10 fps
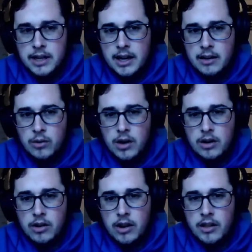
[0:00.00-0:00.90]
They kind of
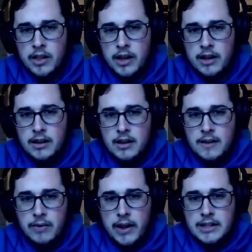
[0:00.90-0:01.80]
walk around and they
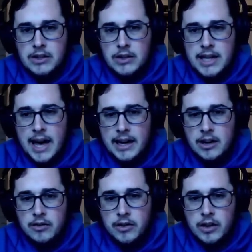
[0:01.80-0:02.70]
like to
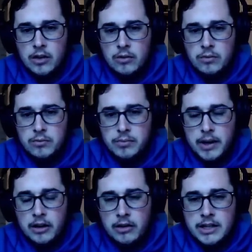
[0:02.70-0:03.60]
attack you for no
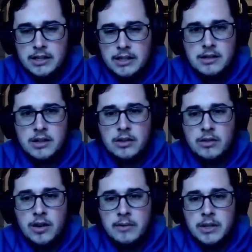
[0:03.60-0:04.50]
apparent reason.
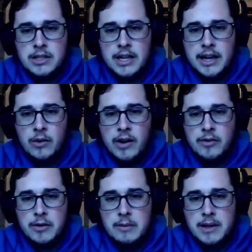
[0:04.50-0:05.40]
So I'm just staying
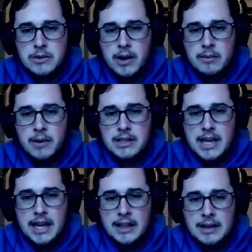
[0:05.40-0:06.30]
away from them. That's why I'm not
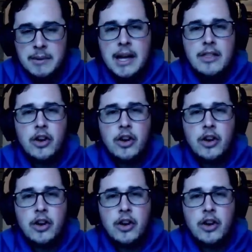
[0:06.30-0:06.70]
scanning them.